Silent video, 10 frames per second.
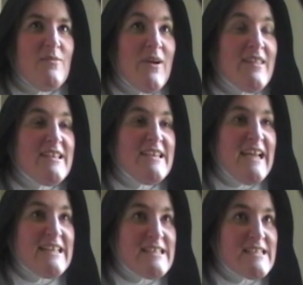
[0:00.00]
one of the
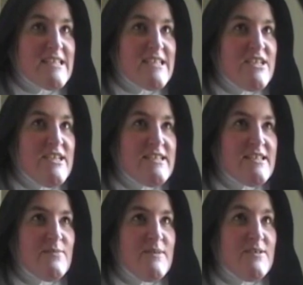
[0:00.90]
nuns
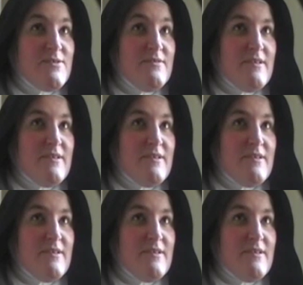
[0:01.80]
suggested we do